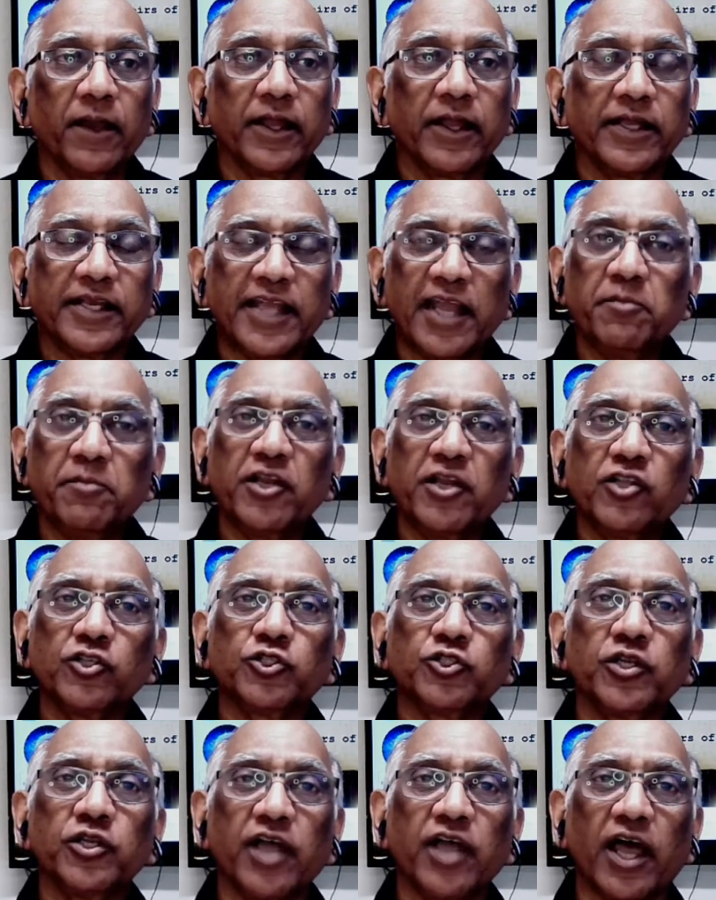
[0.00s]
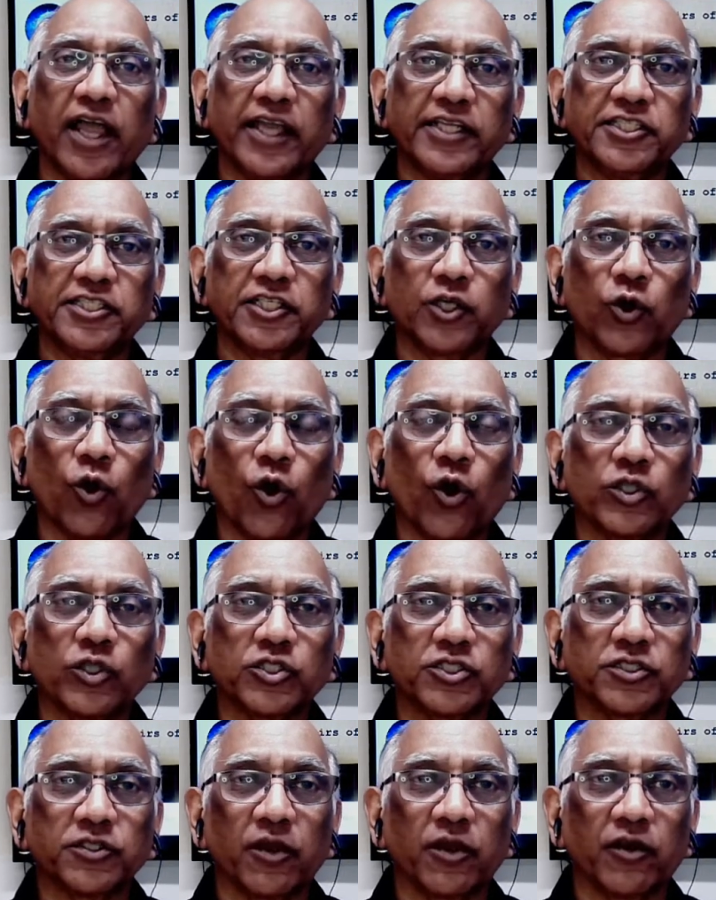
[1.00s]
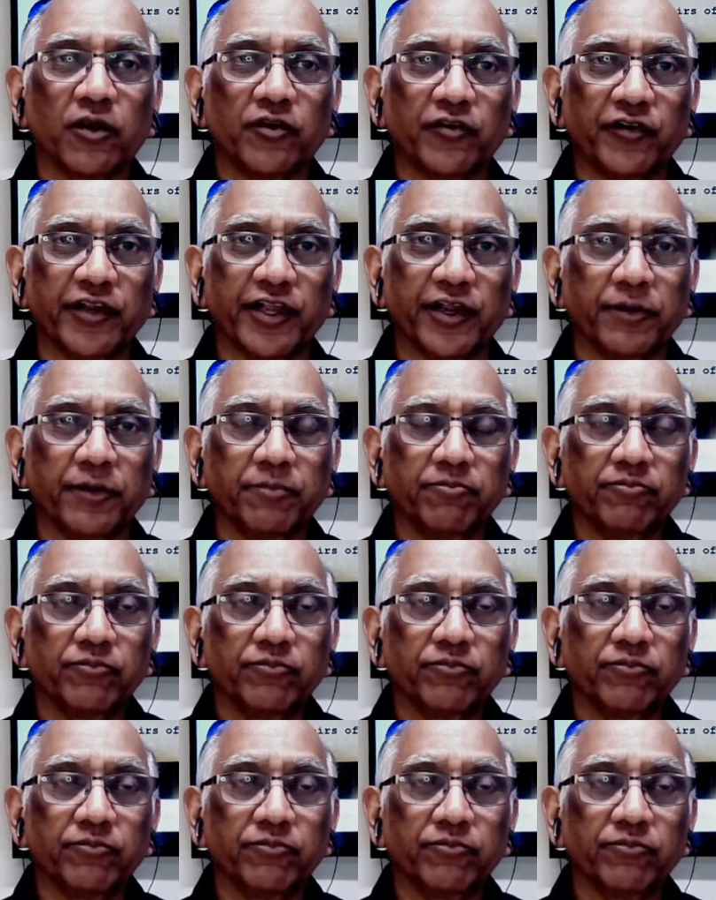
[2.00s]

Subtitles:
10 minutes to 9, she calls Dreer,